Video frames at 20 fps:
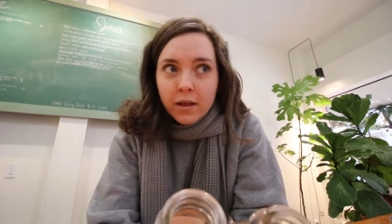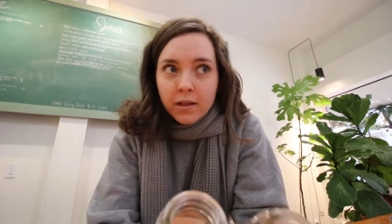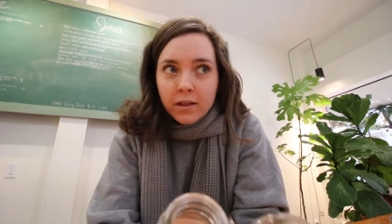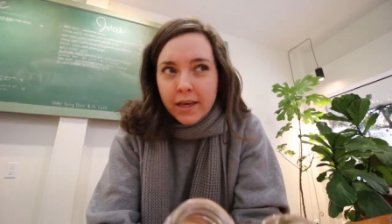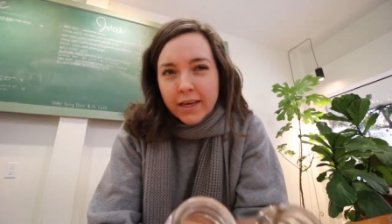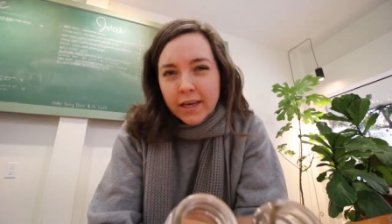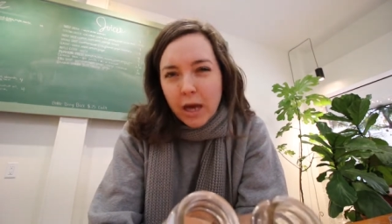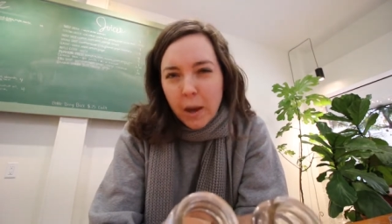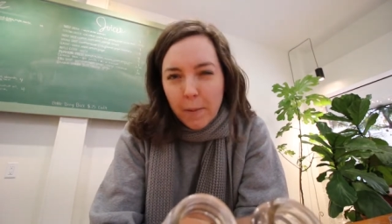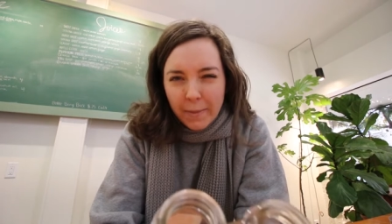
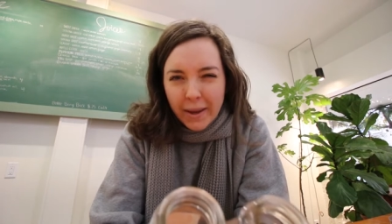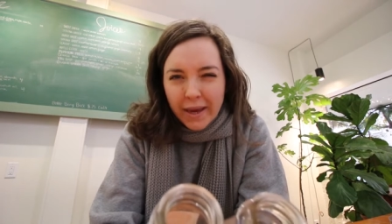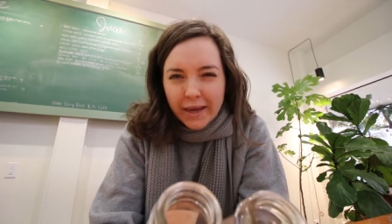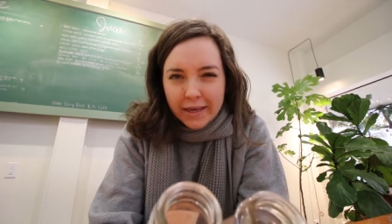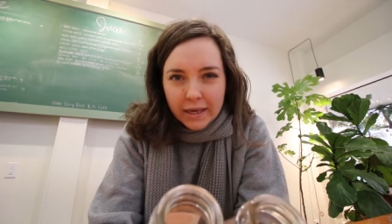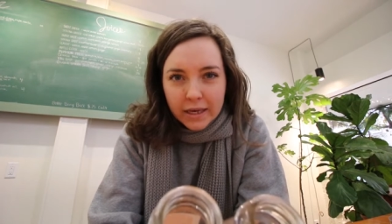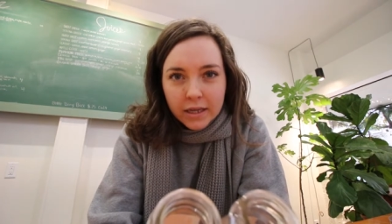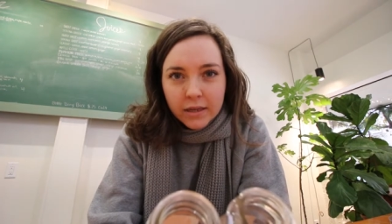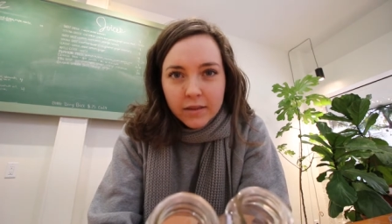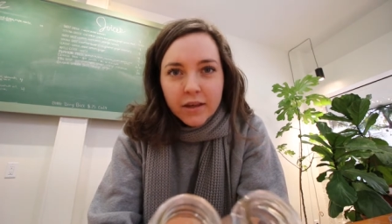like come
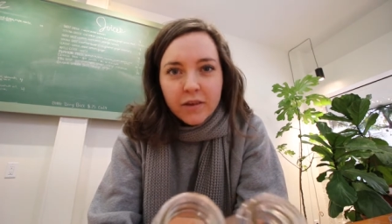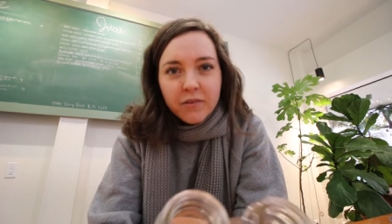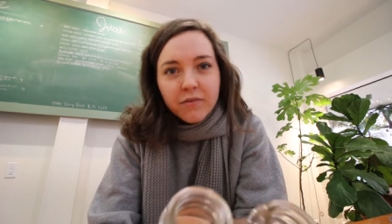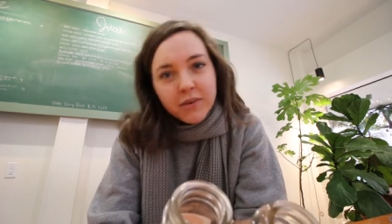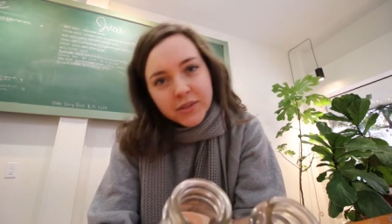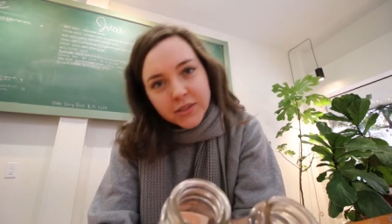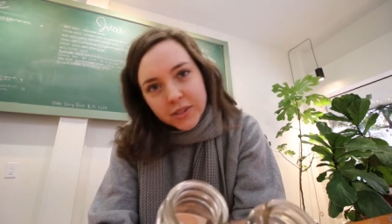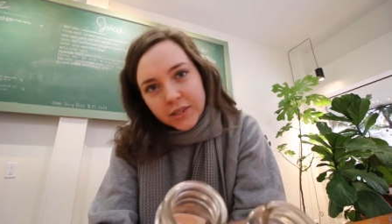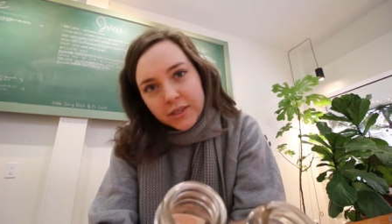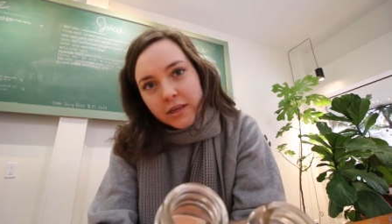back in. They'll
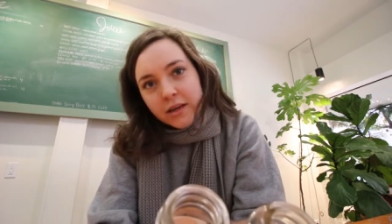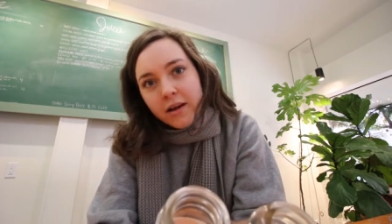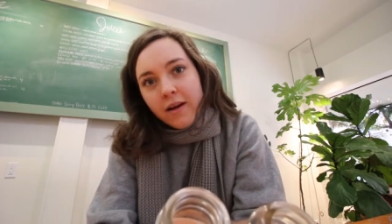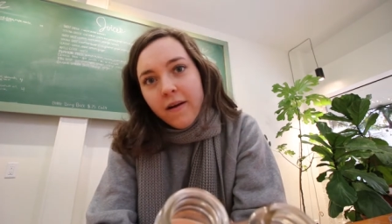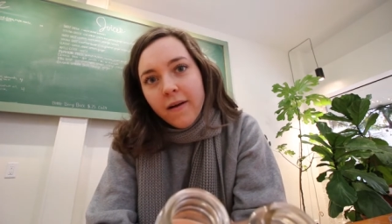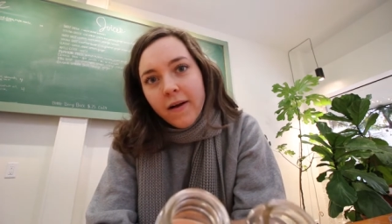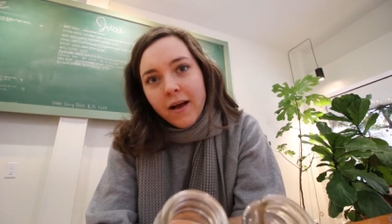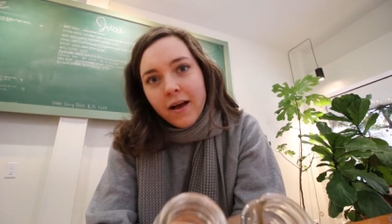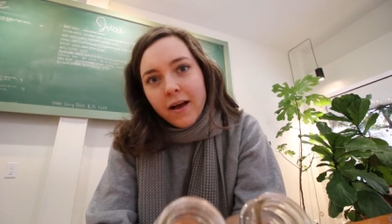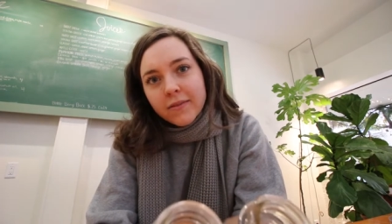visit,
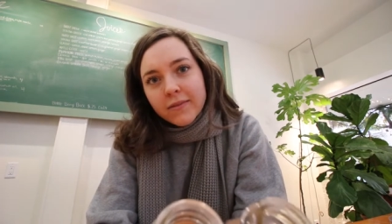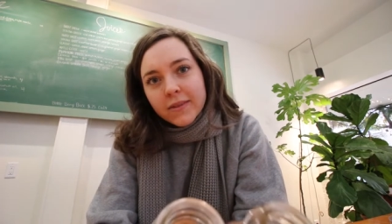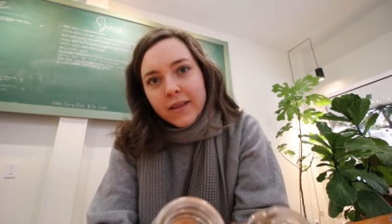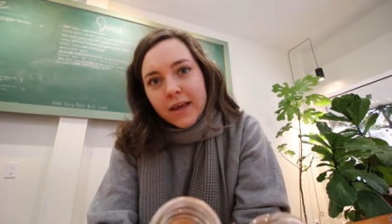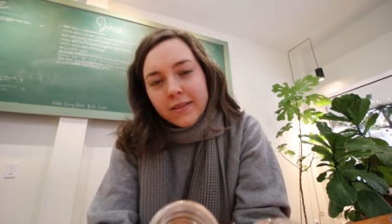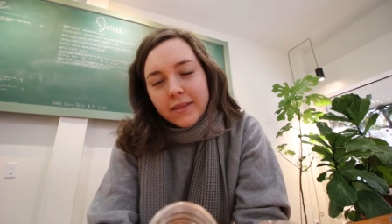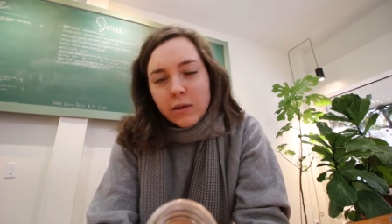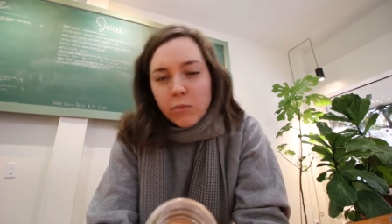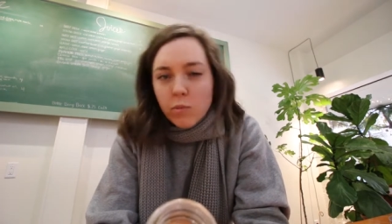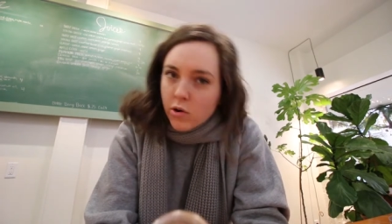and
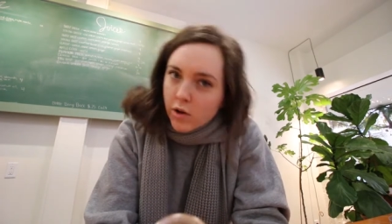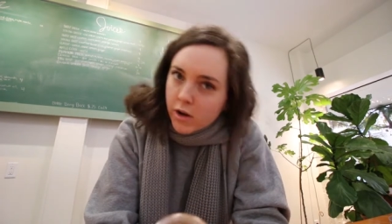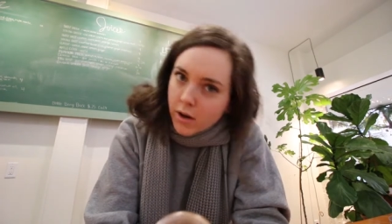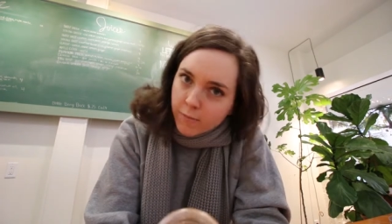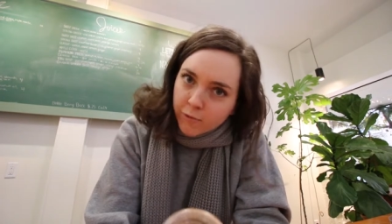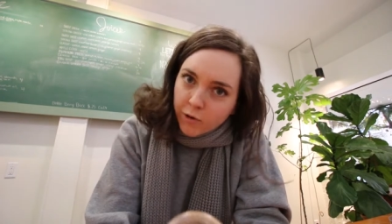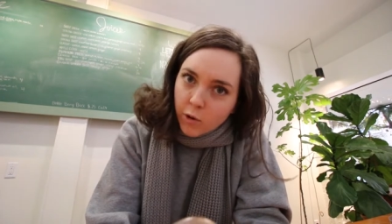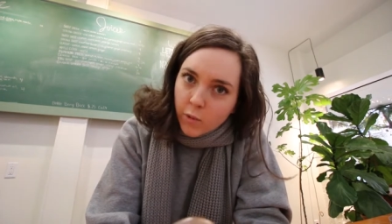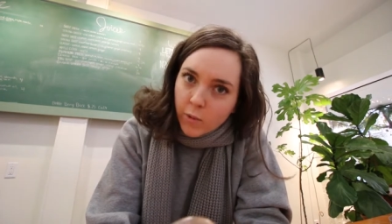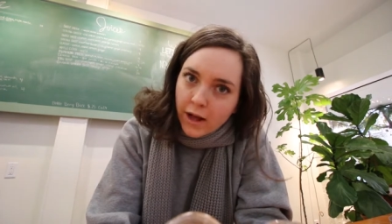then they won't
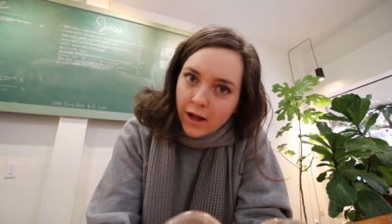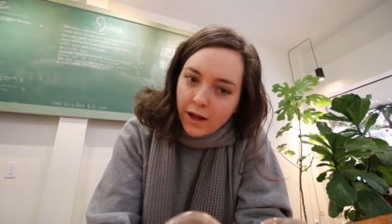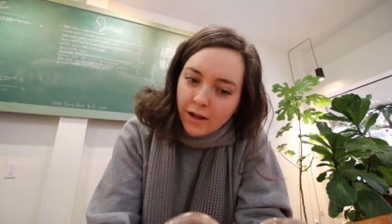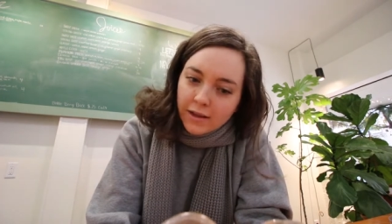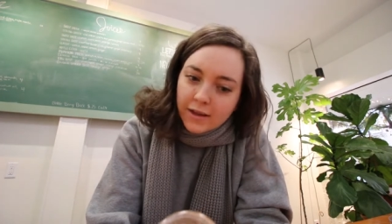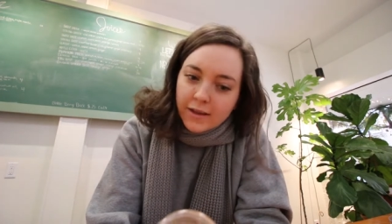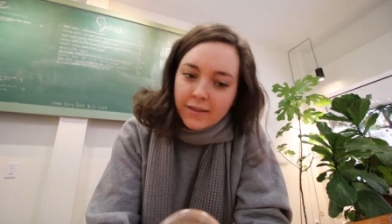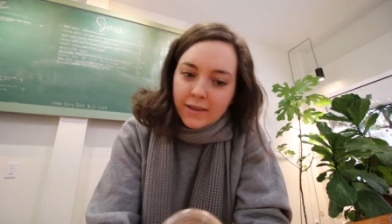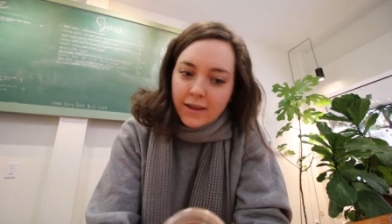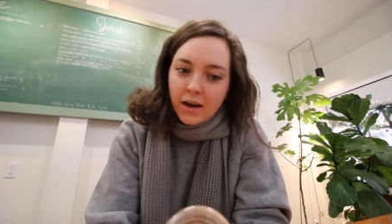come for a
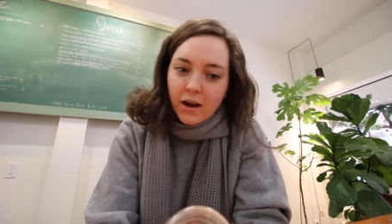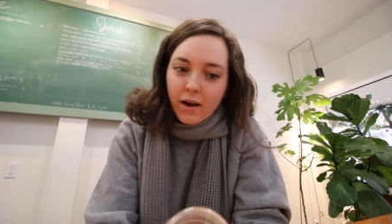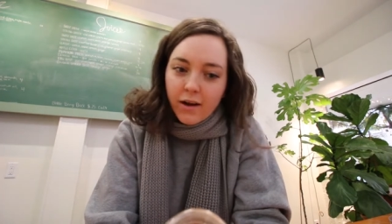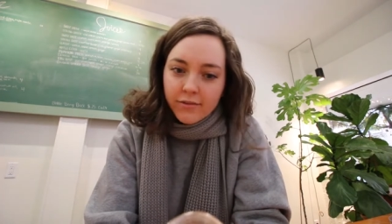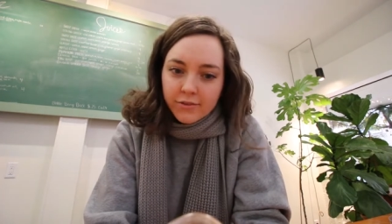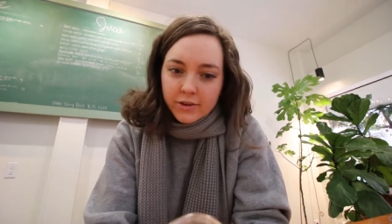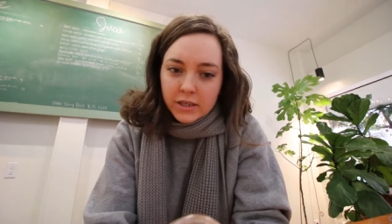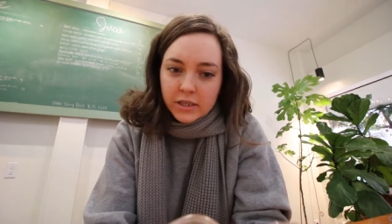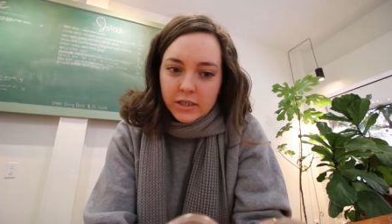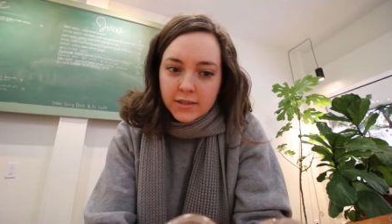while and then
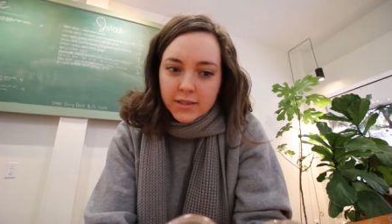offering